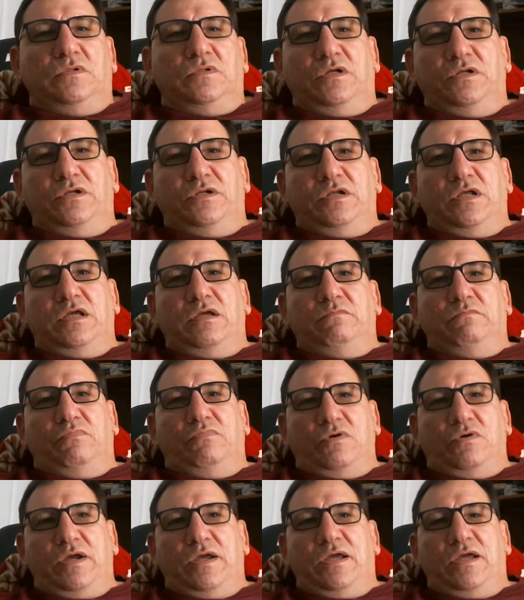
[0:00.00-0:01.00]
a name
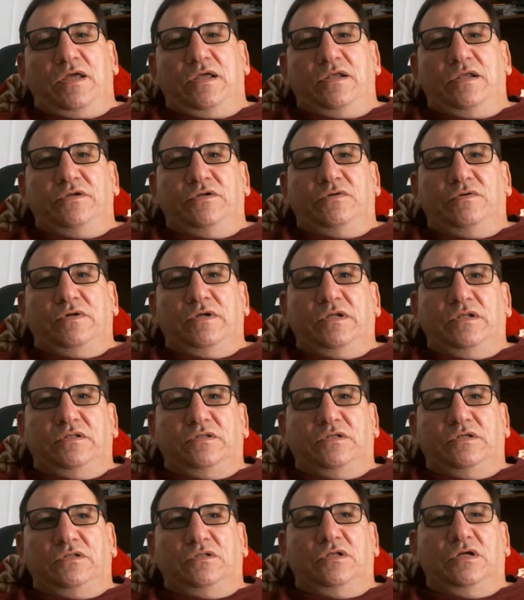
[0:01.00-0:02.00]
brand or
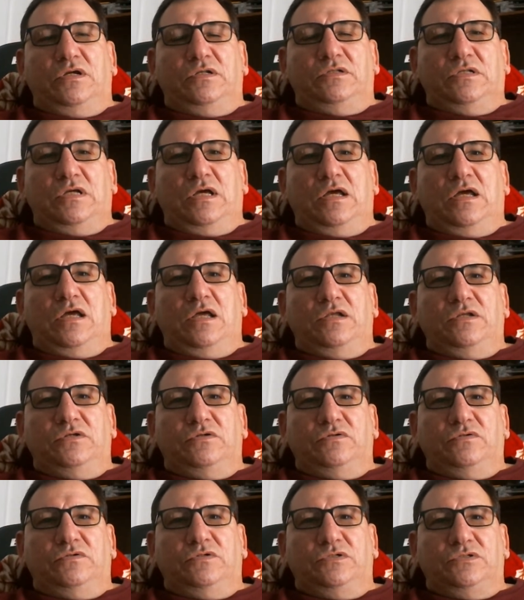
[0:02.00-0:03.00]
anything like that.
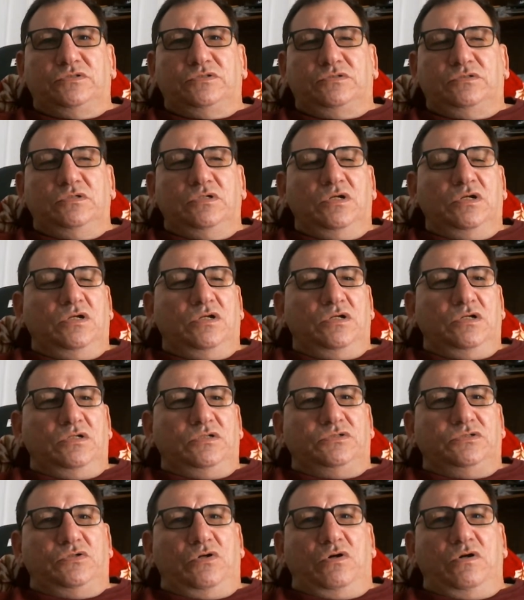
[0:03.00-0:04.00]
You're just
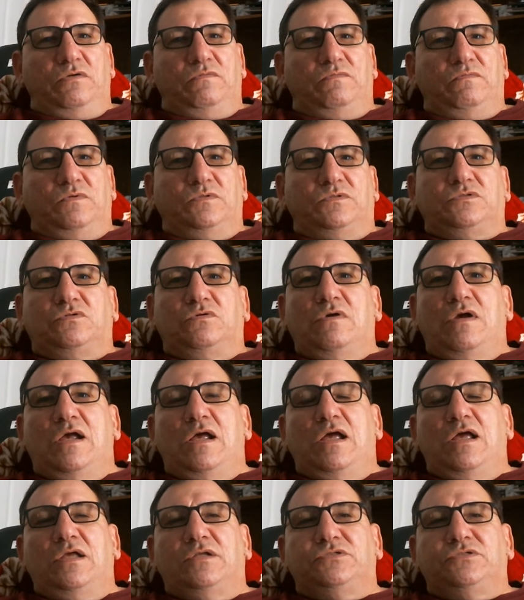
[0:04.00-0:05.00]
starting from
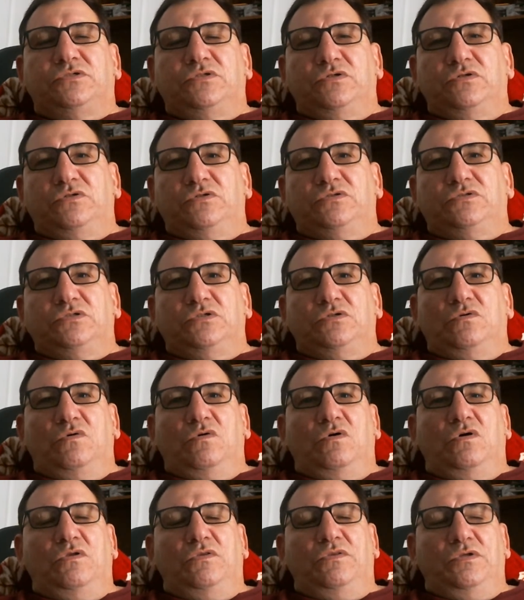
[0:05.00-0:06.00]
scratch. You're using
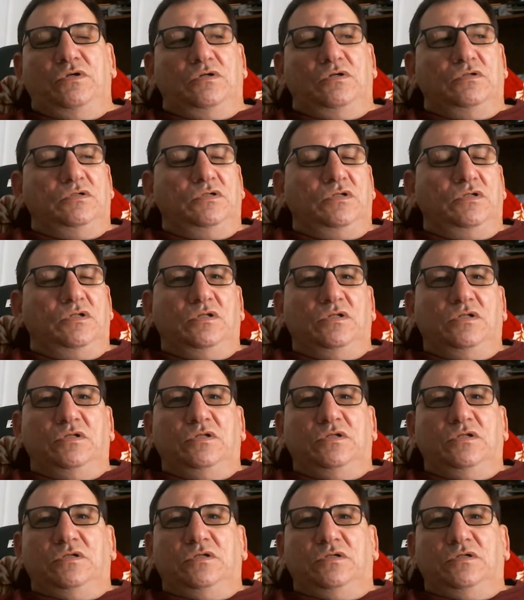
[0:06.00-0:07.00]
all the
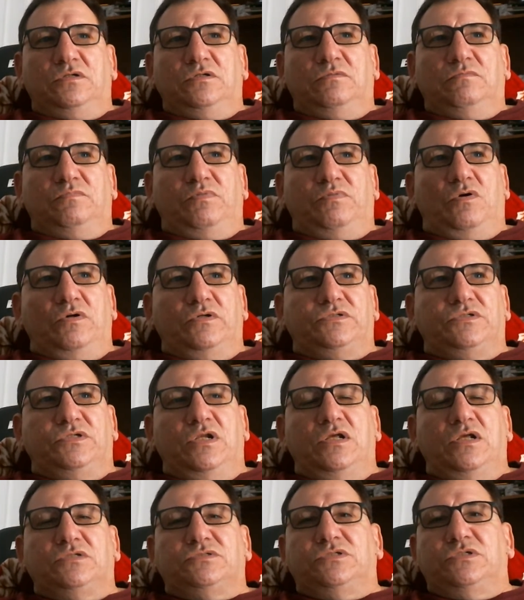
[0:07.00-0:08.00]
parts
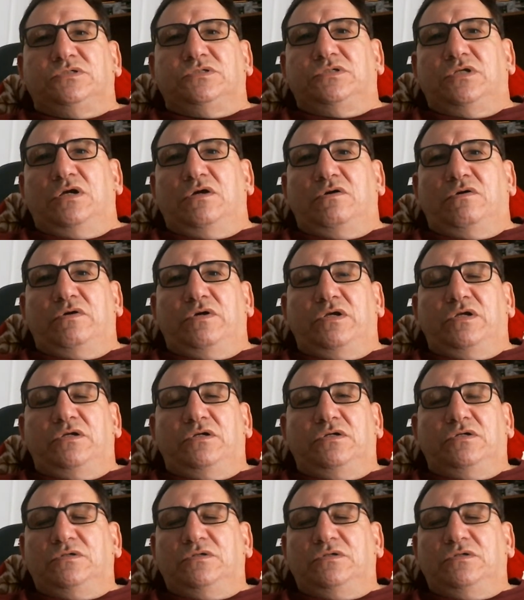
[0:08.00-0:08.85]
necessary.